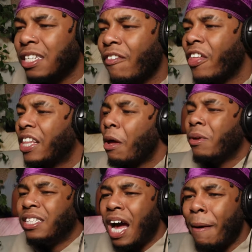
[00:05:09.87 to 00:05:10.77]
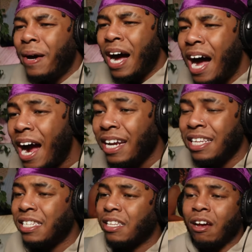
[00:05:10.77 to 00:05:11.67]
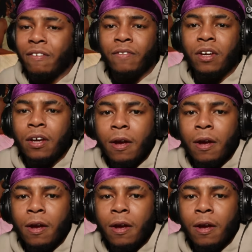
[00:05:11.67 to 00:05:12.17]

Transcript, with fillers: stuff that they would die behind and stuff.